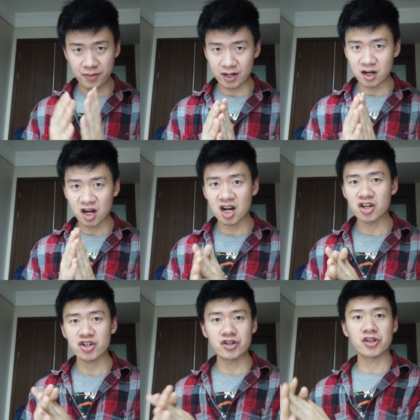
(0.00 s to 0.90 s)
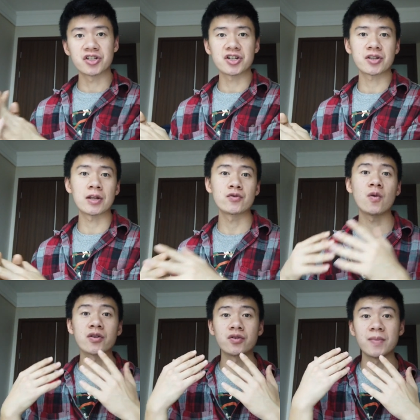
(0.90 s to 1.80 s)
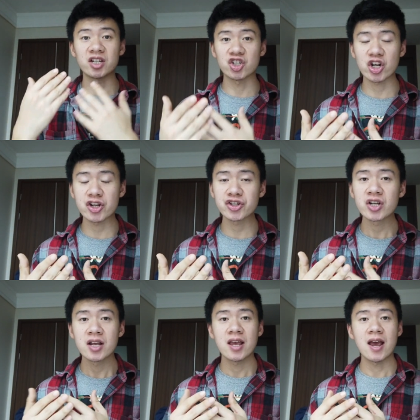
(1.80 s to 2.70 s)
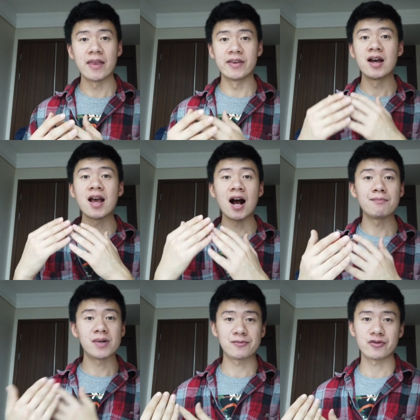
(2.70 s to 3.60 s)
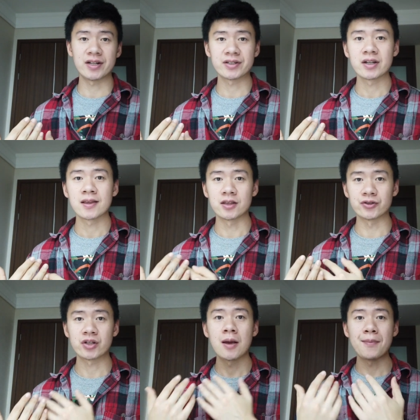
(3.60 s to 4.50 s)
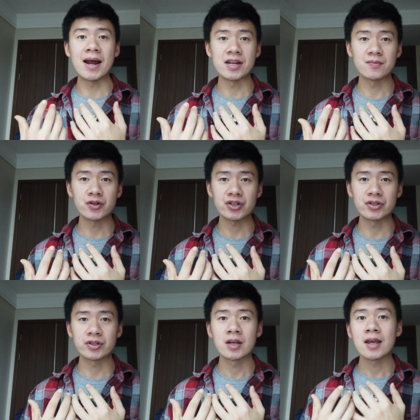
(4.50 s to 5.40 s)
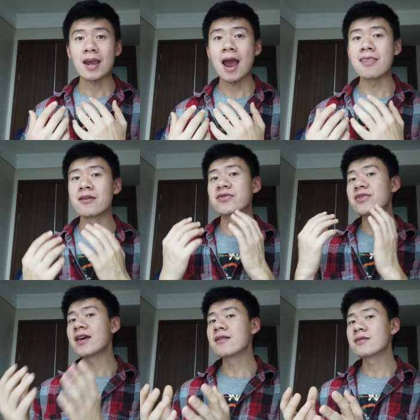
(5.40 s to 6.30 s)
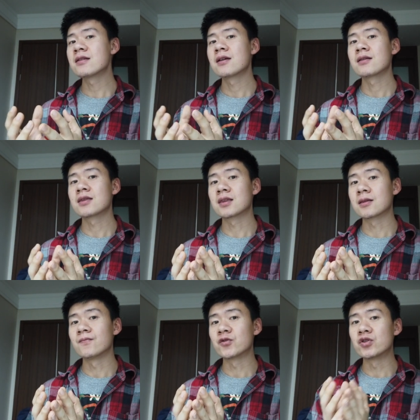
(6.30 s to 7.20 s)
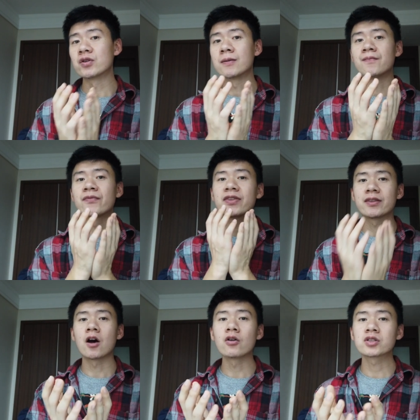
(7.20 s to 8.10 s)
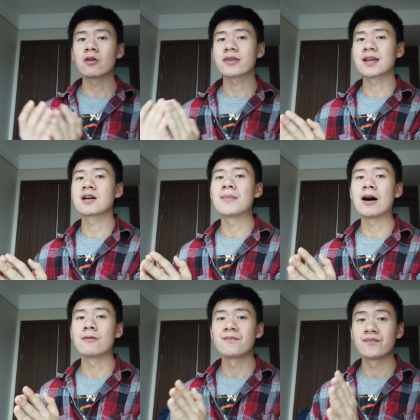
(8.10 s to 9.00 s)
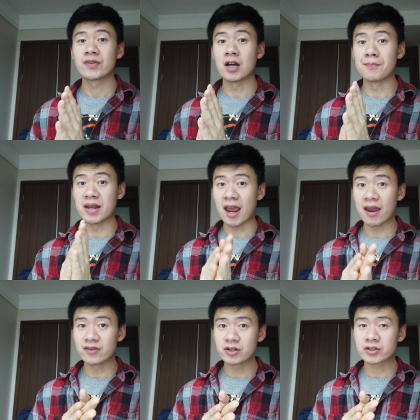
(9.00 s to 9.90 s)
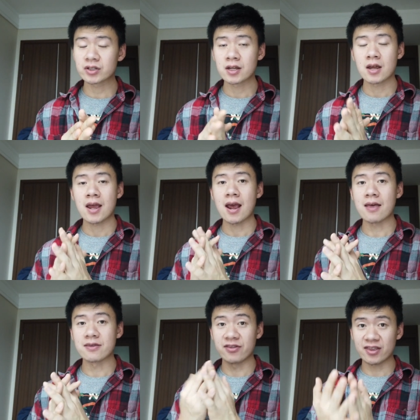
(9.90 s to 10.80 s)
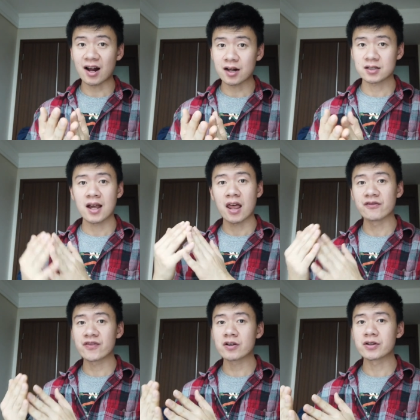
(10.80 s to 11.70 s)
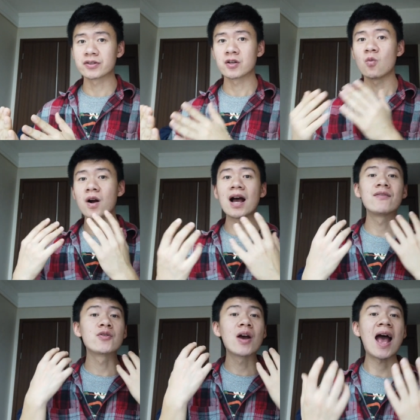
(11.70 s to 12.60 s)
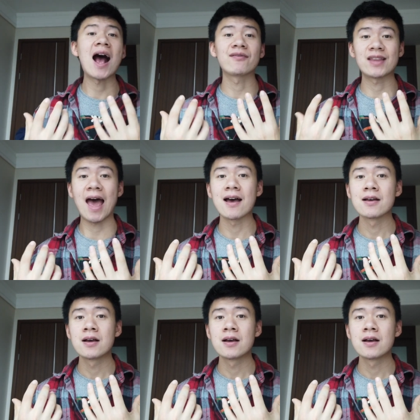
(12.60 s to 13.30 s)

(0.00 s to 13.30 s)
make a conscious decision that you want to make a change and uh, memorize those bad emotions. And then you also think about the behaviors and the thoughts and feelings whenever you have that